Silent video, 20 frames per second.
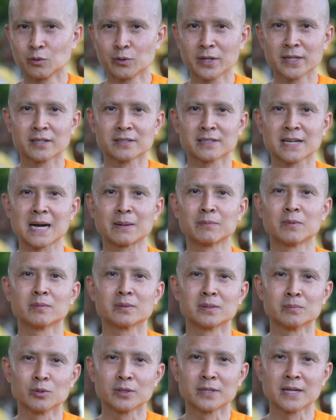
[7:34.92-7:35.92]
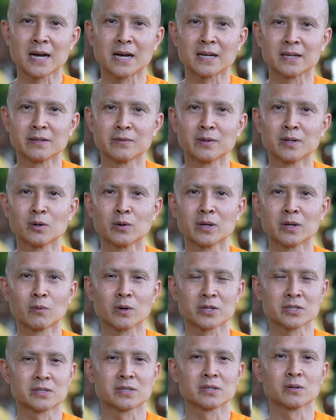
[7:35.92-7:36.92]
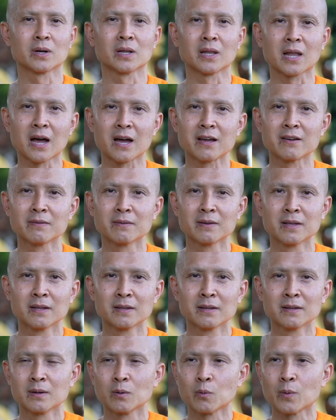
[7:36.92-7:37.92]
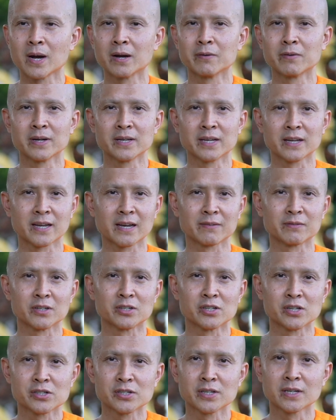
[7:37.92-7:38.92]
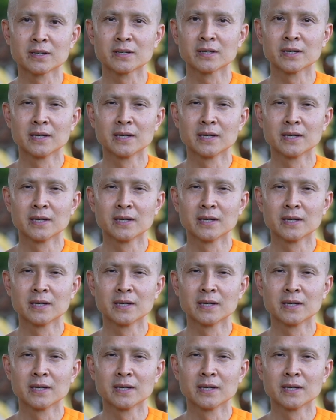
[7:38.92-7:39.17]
During the time of the Buddha, even though he was still alive, wherever he gave the teaching,